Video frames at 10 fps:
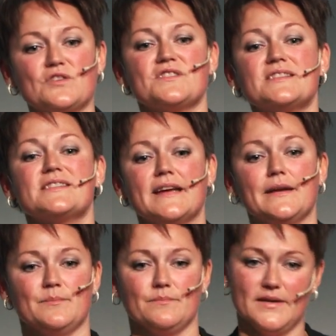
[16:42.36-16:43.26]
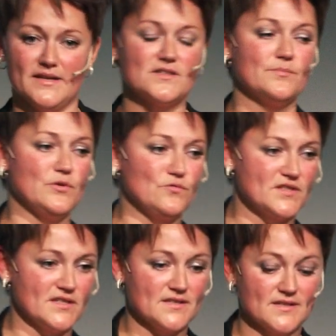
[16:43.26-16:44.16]
was the same as the
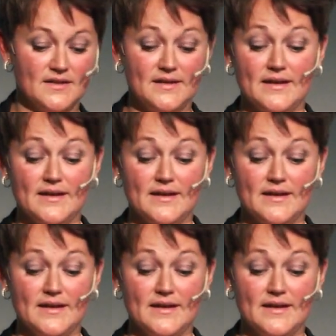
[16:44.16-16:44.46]
post-test.